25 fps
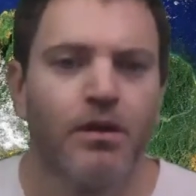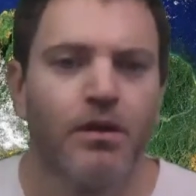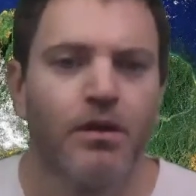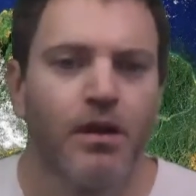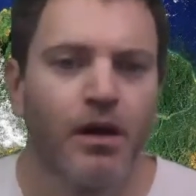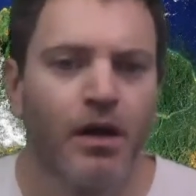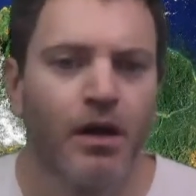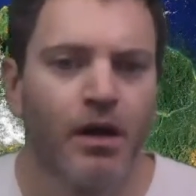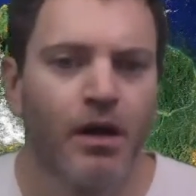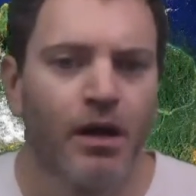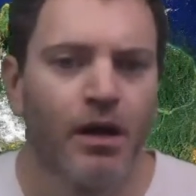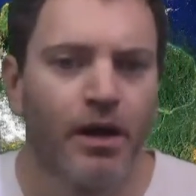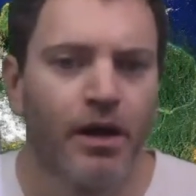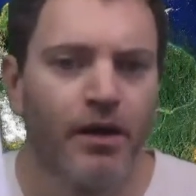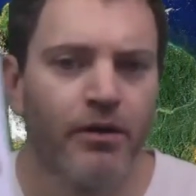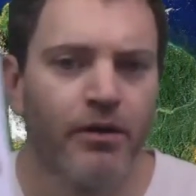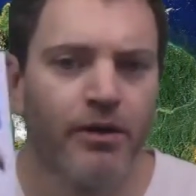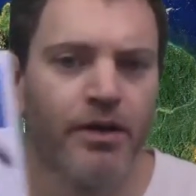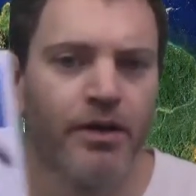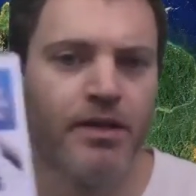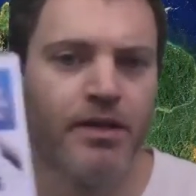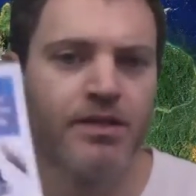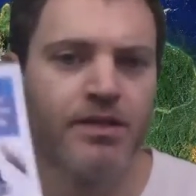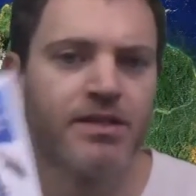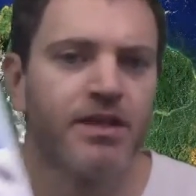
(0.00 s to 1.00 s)

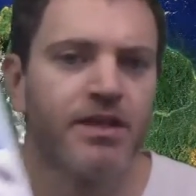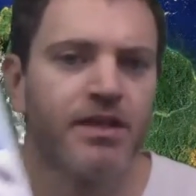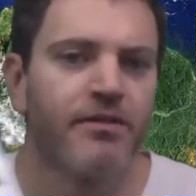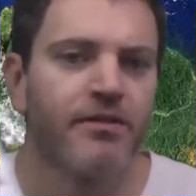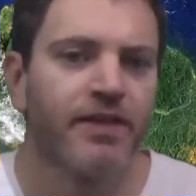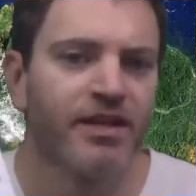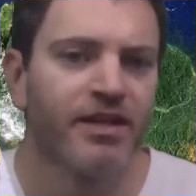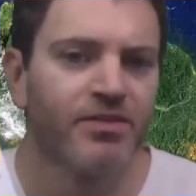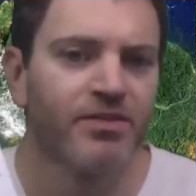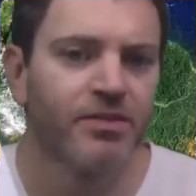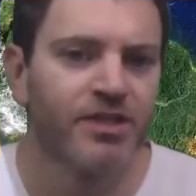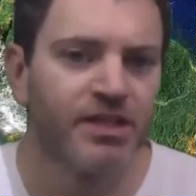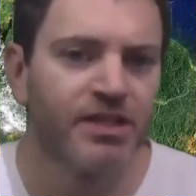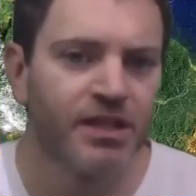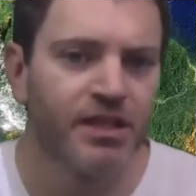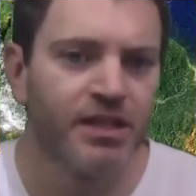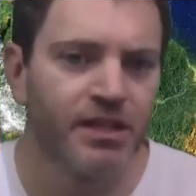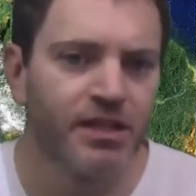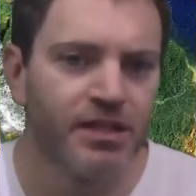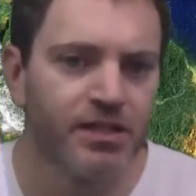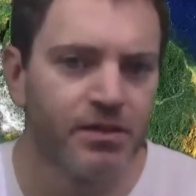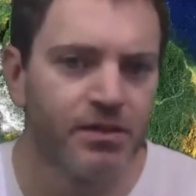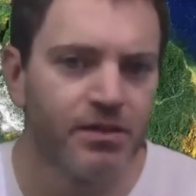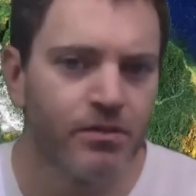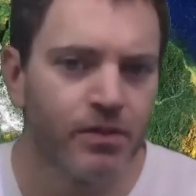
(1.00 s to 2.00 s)
areas of
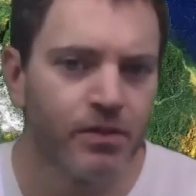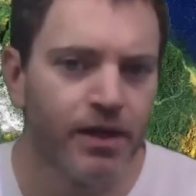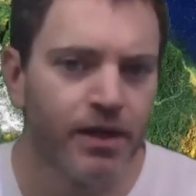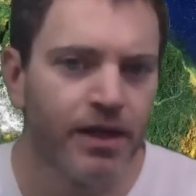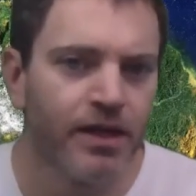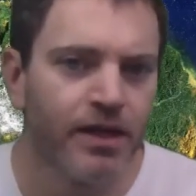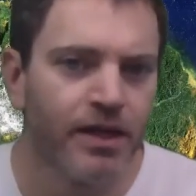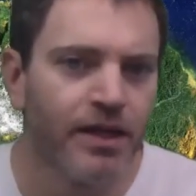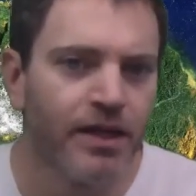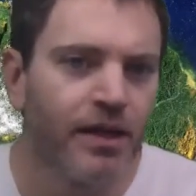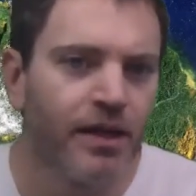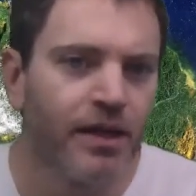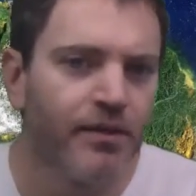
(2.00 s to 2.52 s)
expertise, right?